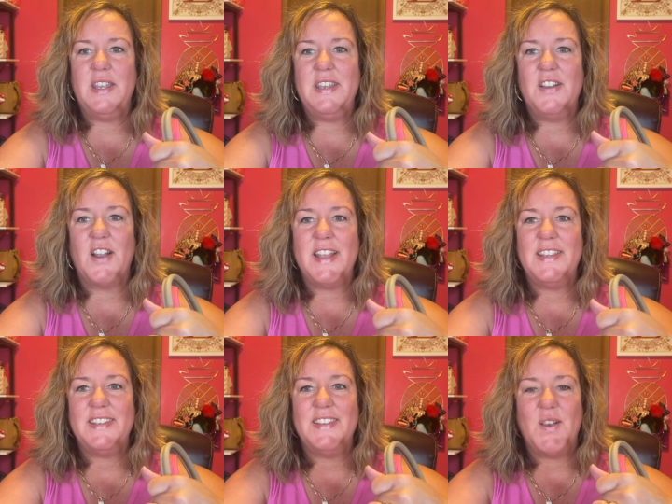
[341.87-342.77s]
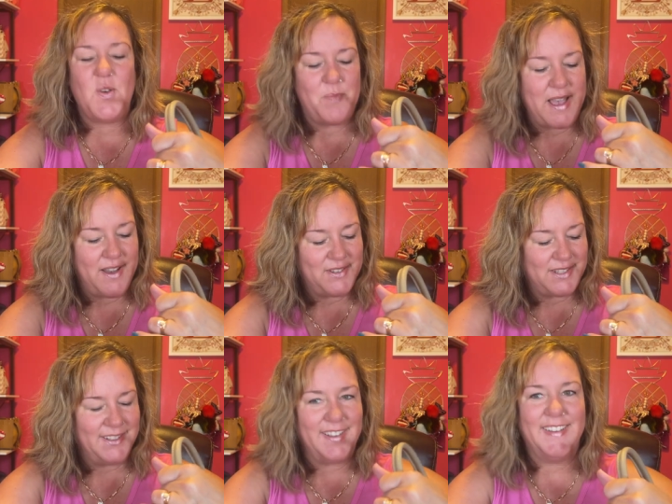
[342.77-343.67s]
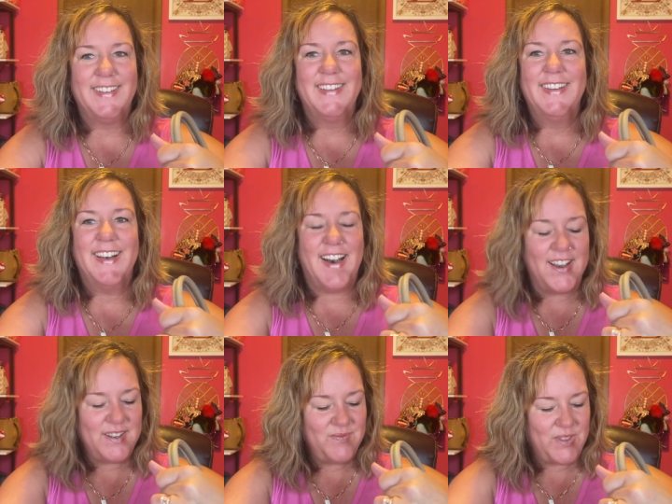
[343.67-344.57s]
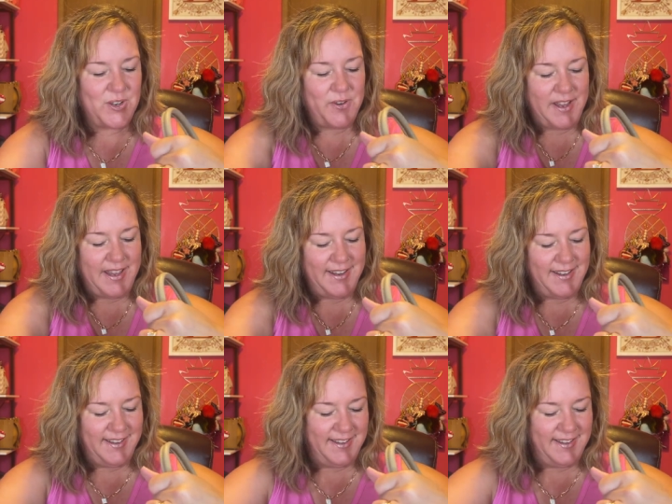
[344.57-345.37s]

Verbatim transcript: in here I didn't know about. Autumn threw in